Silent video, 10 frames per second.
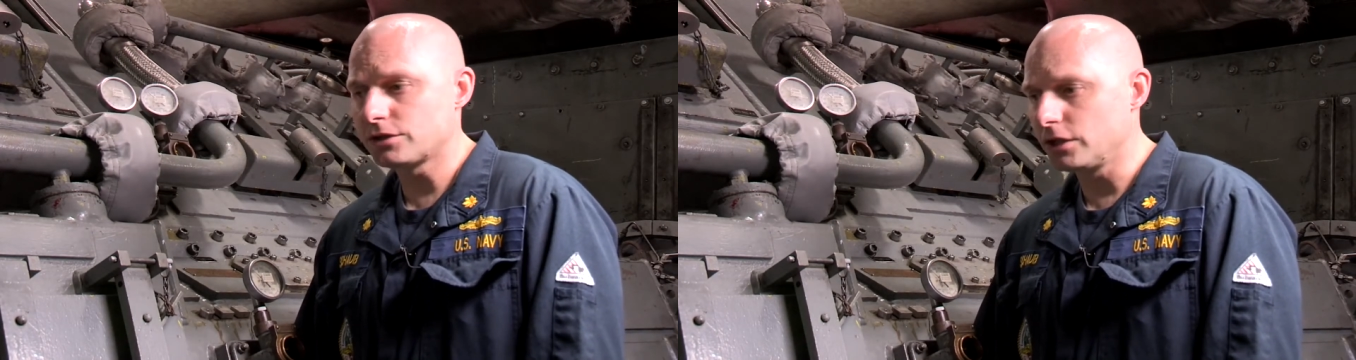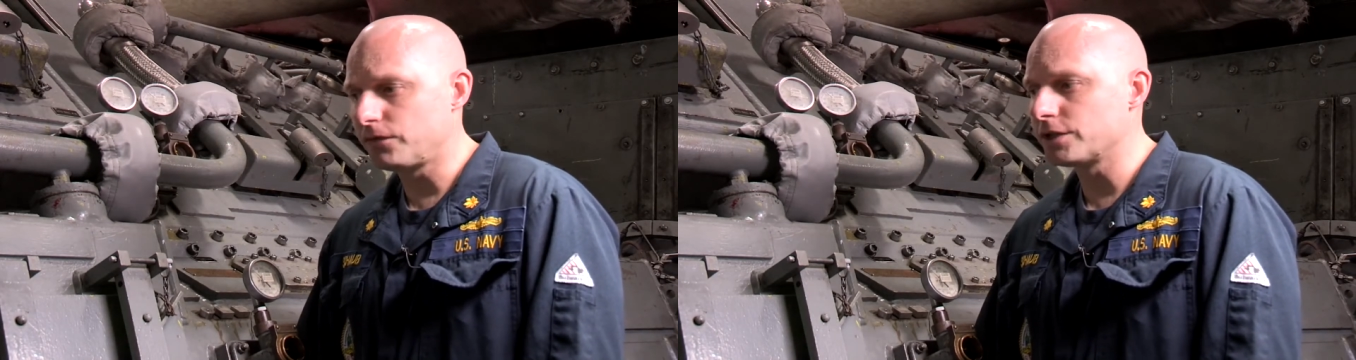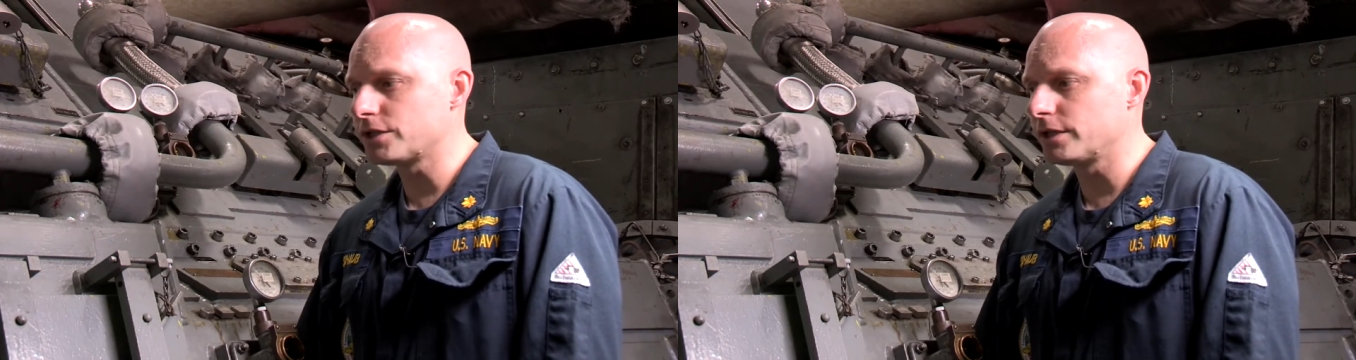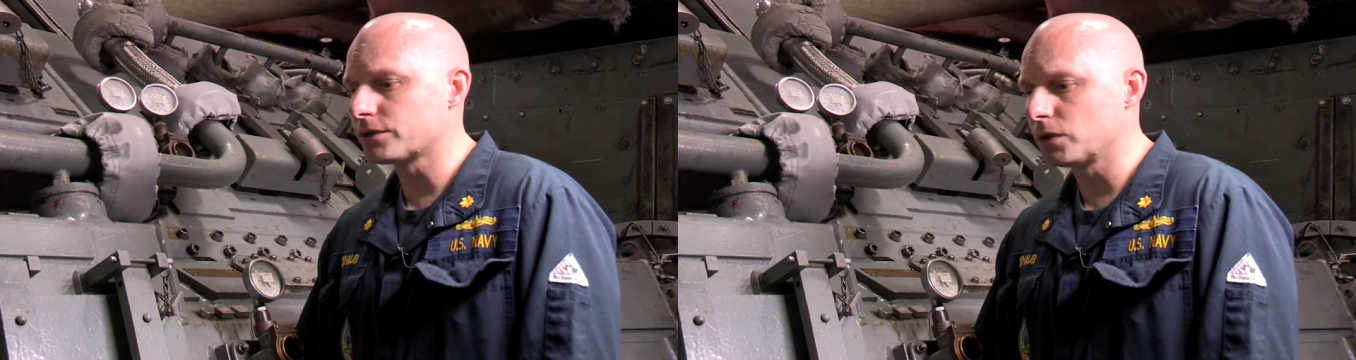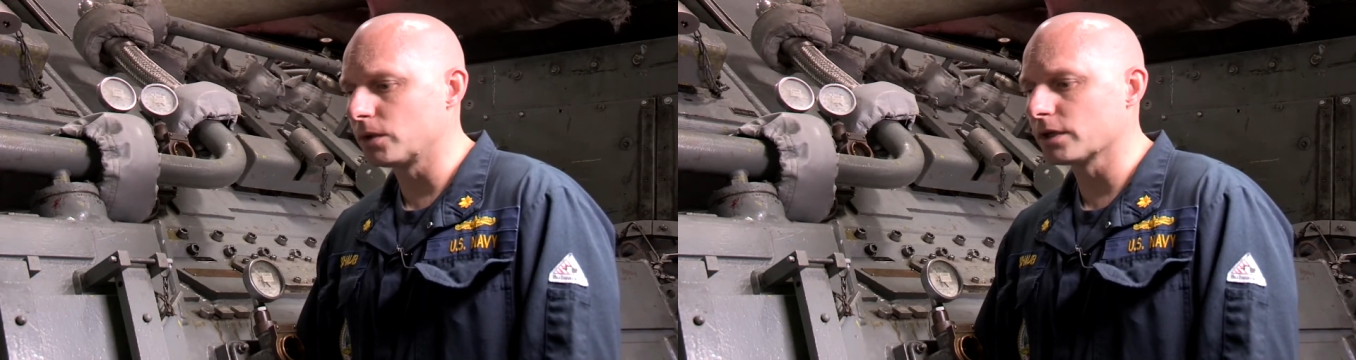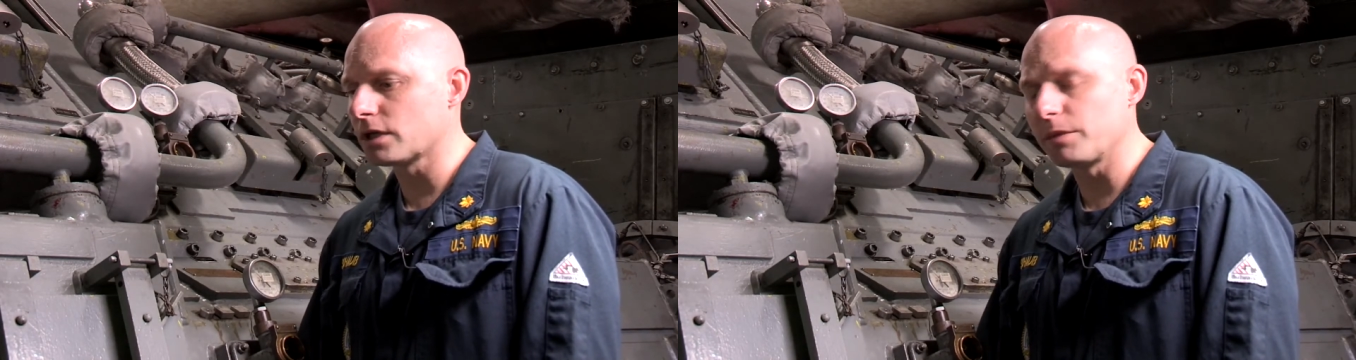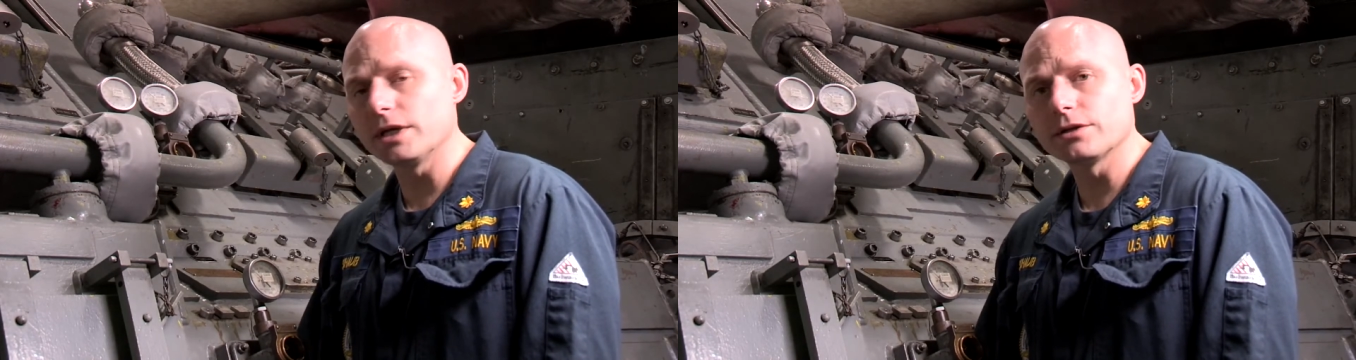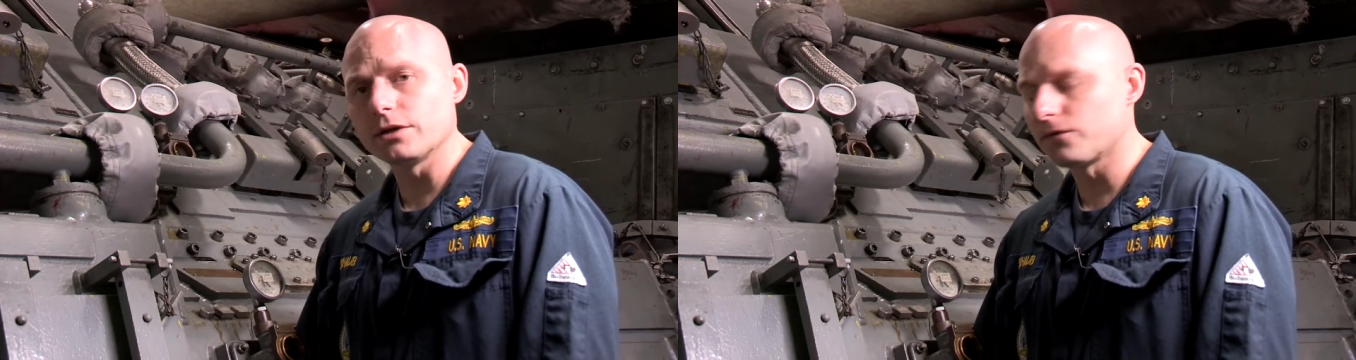chief engineer tour,
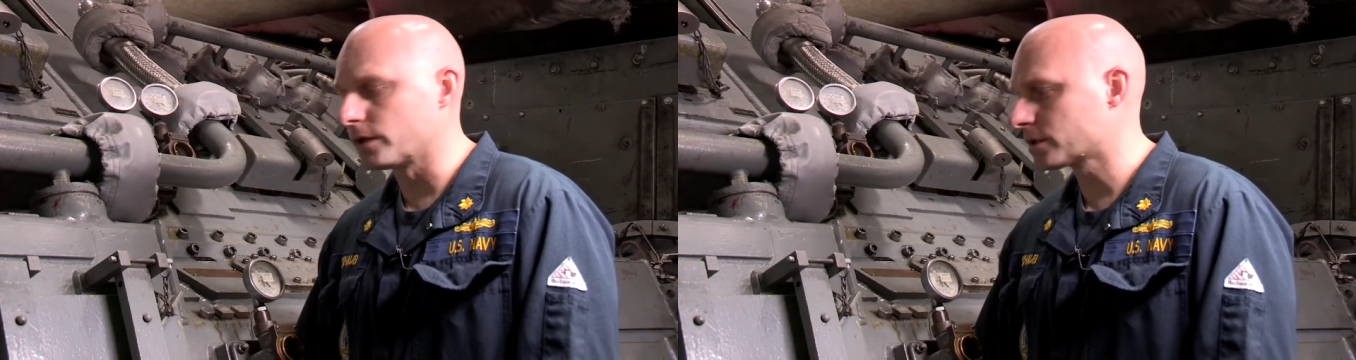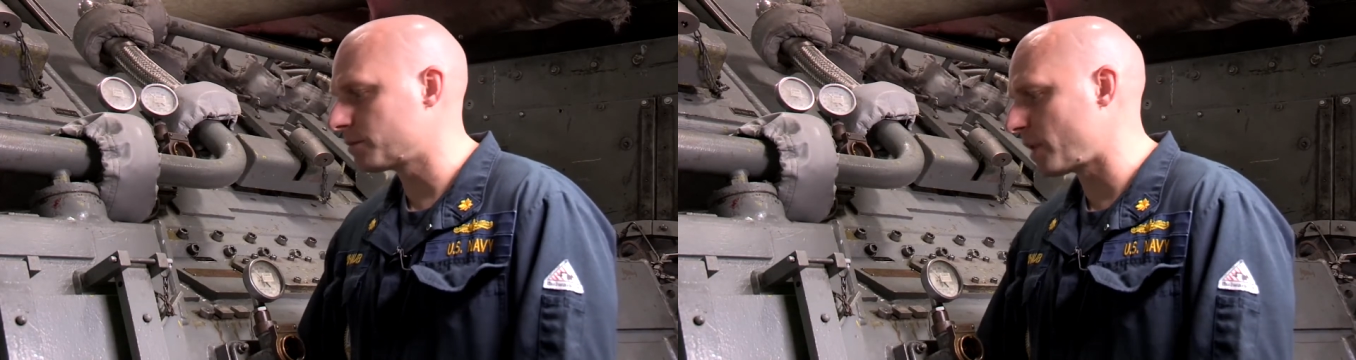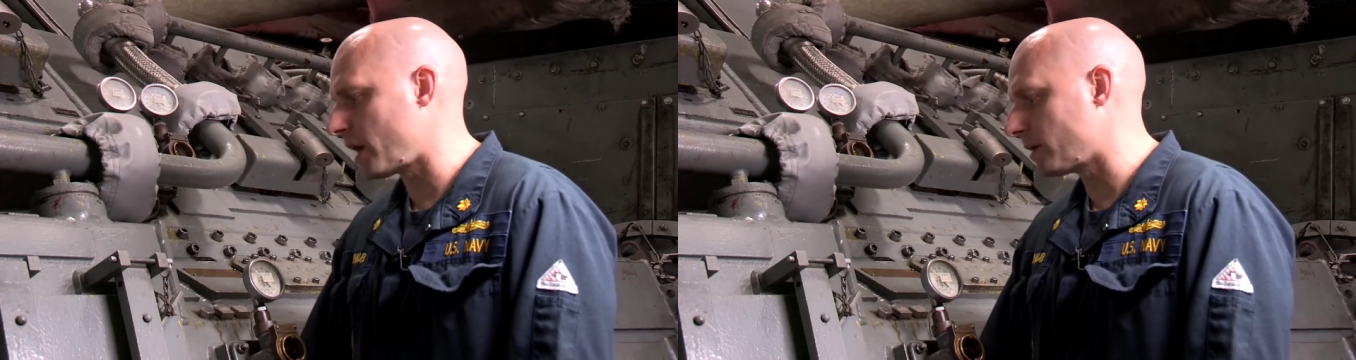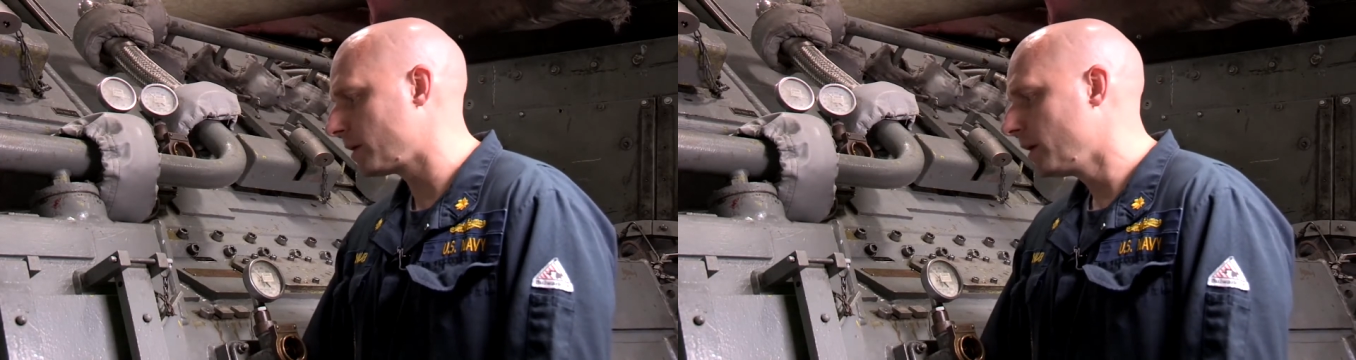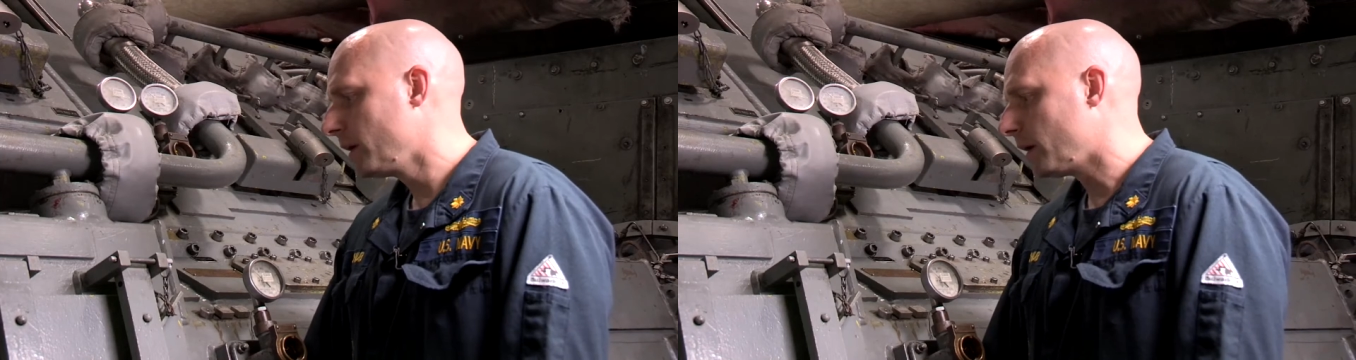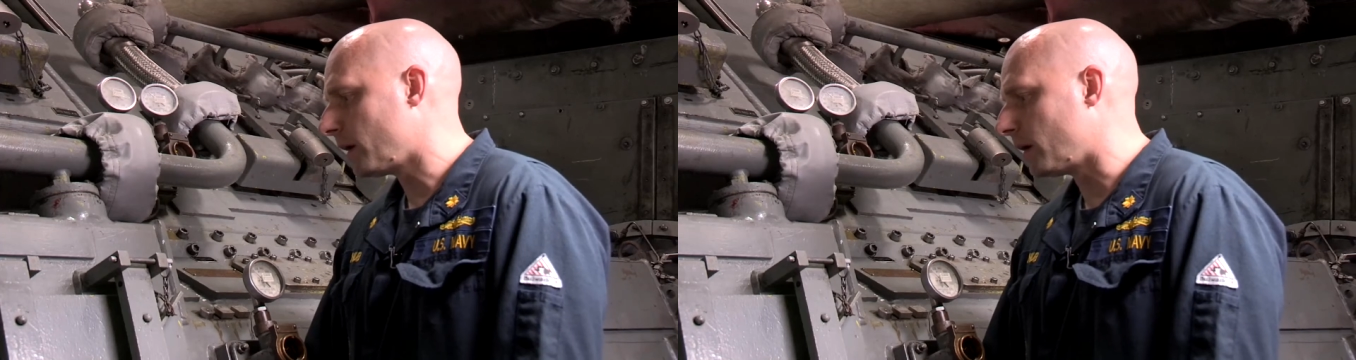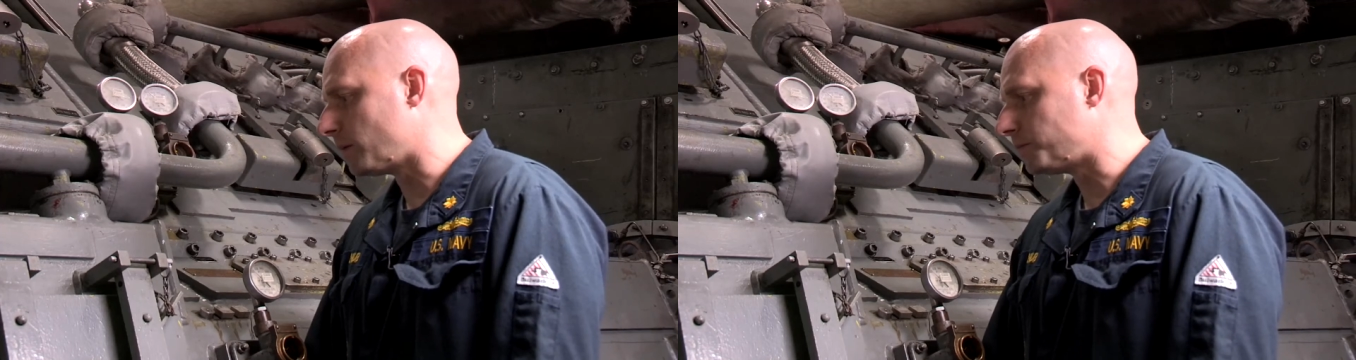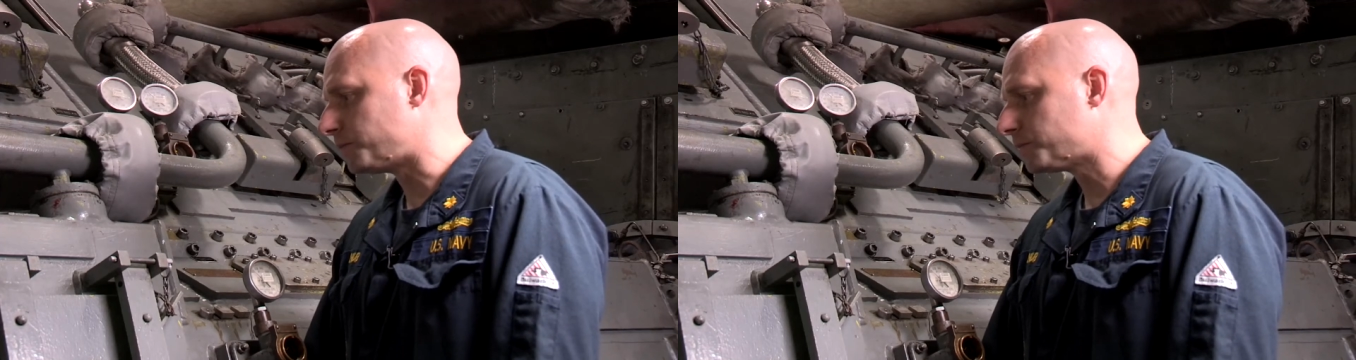coming into their first command, an